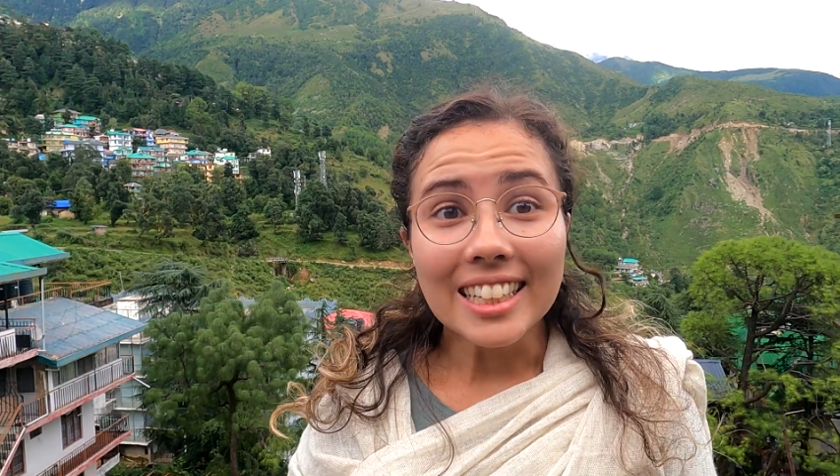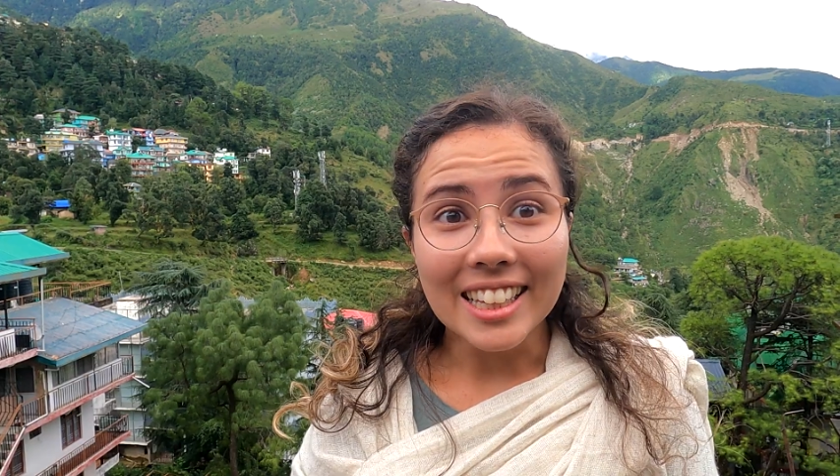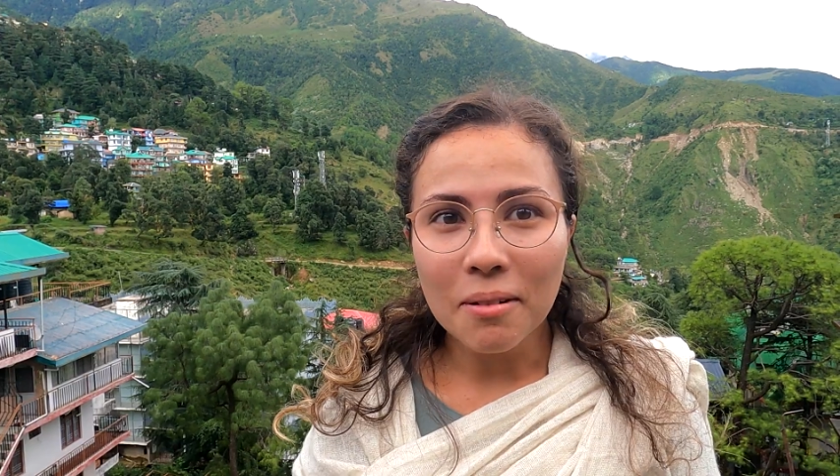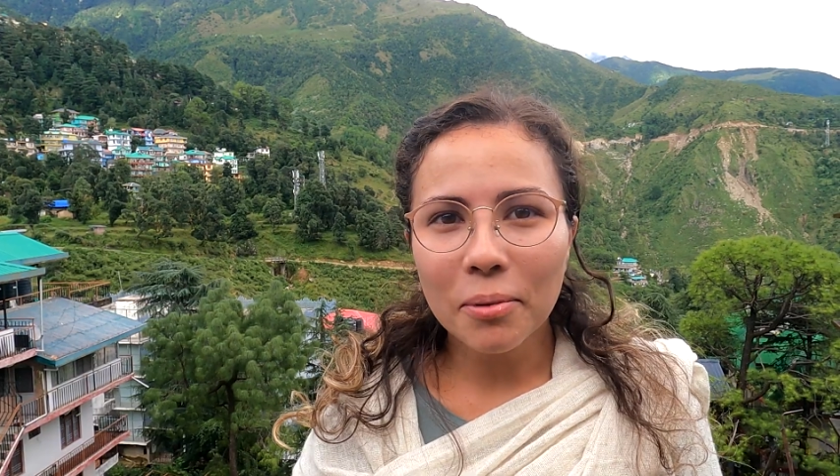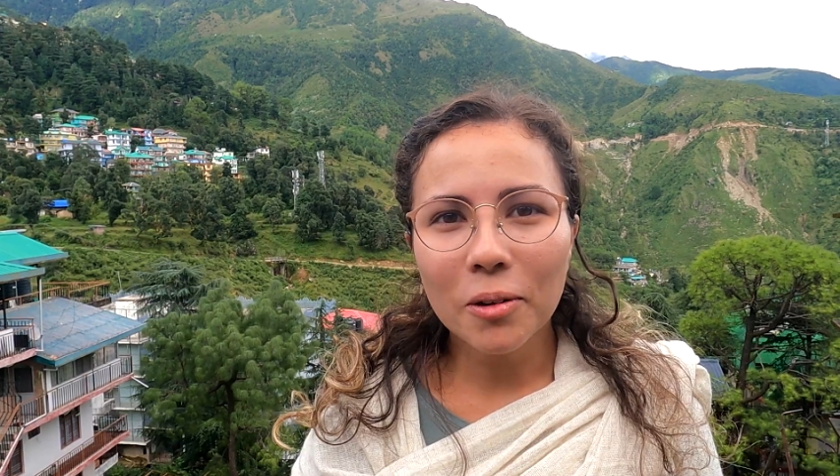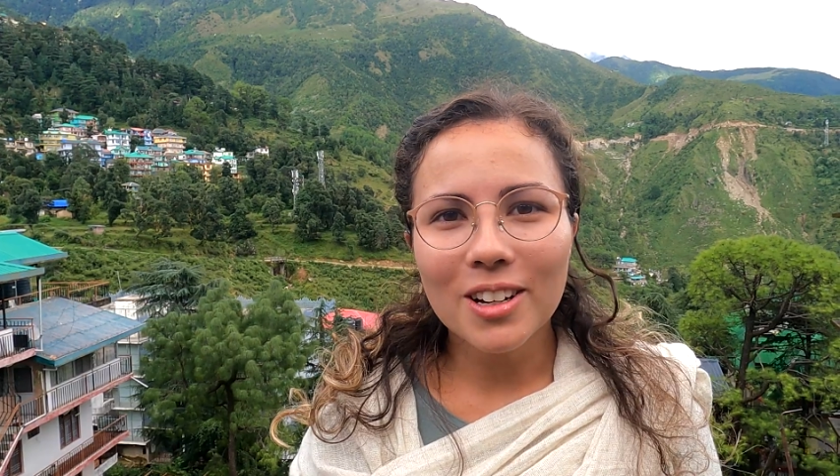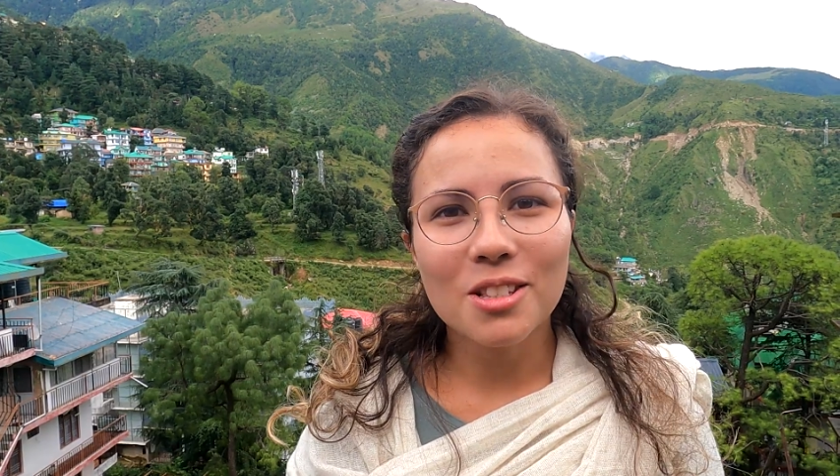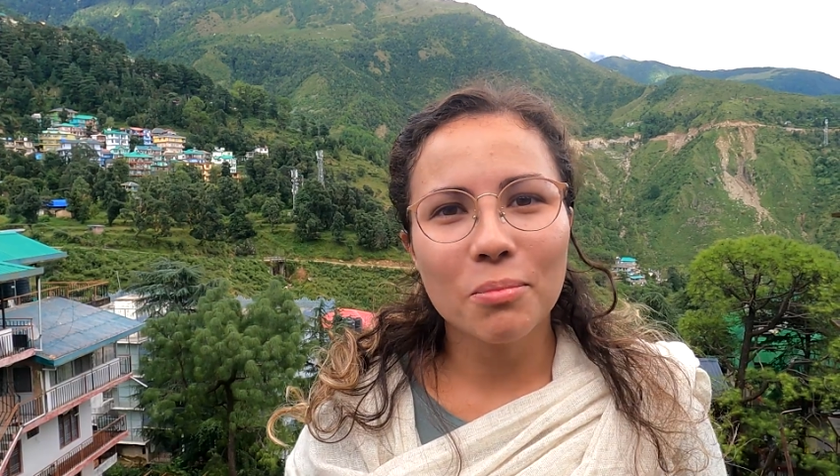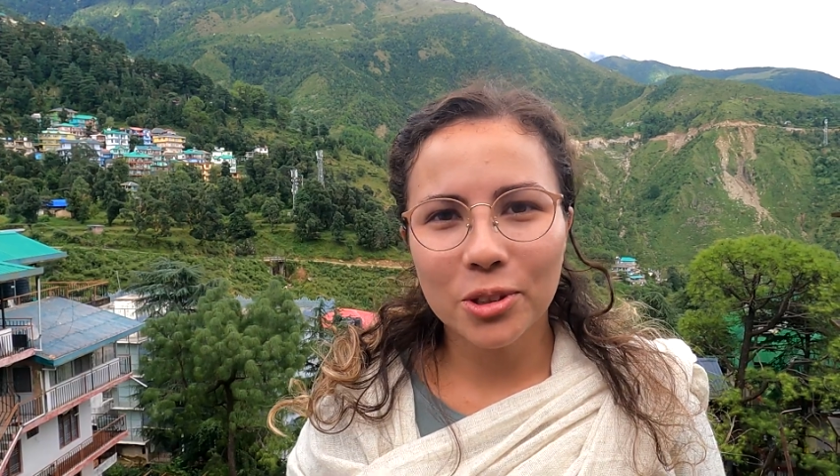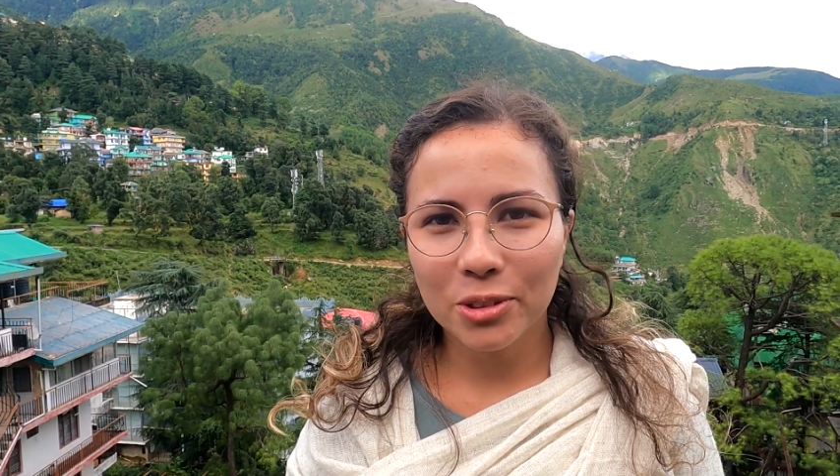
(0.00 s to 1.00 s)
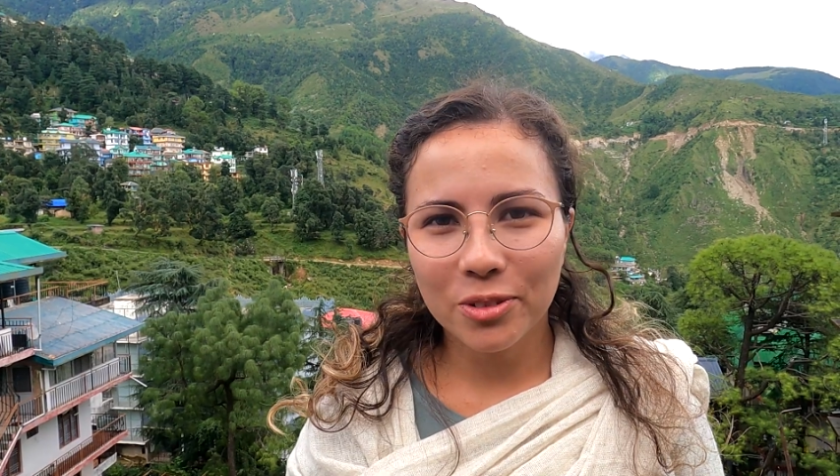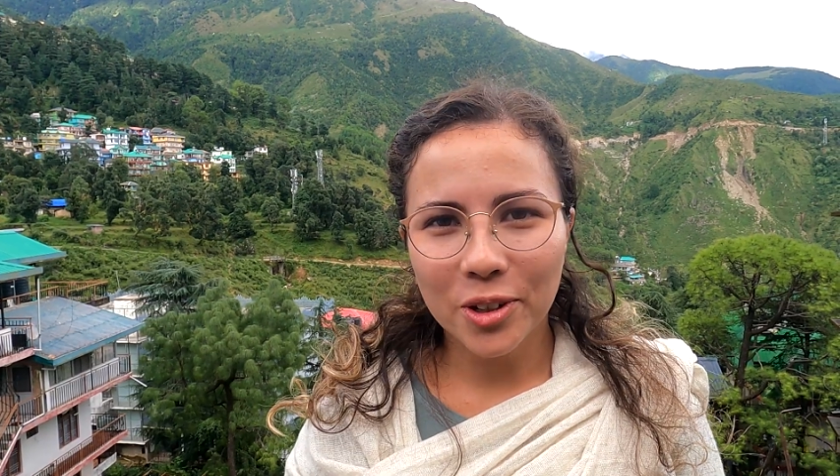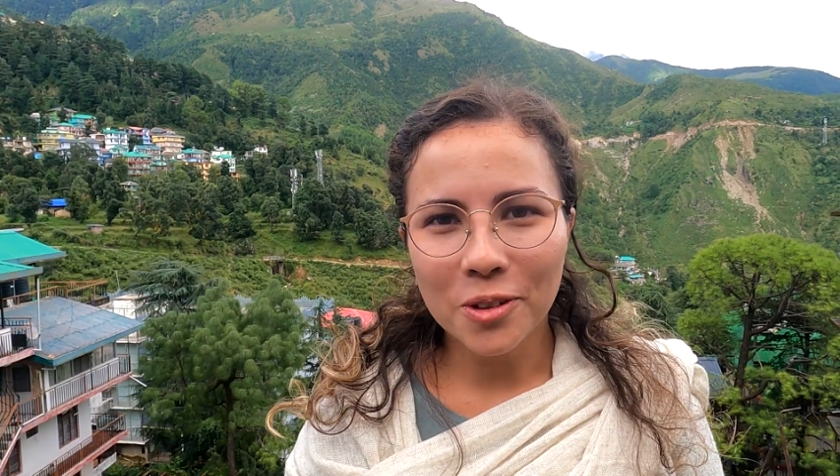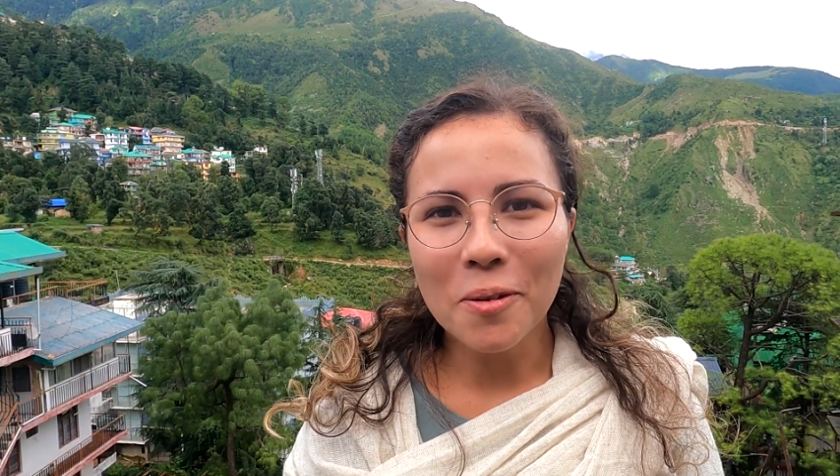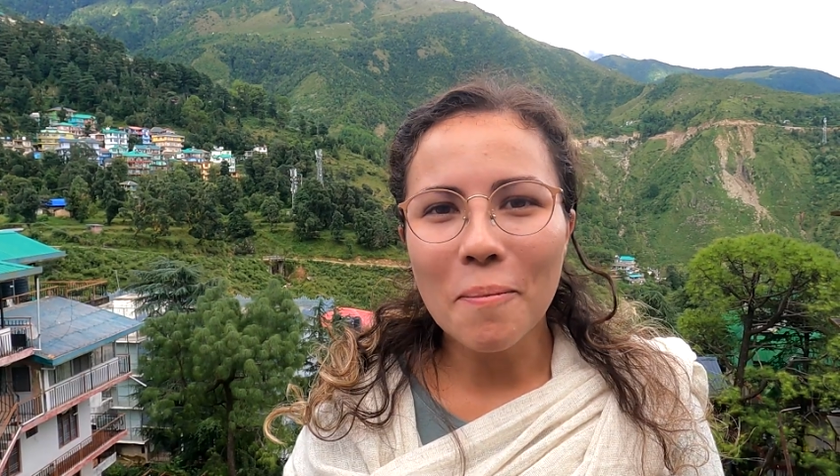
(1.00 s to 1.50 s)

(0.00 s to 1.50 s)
The temple was beautiful,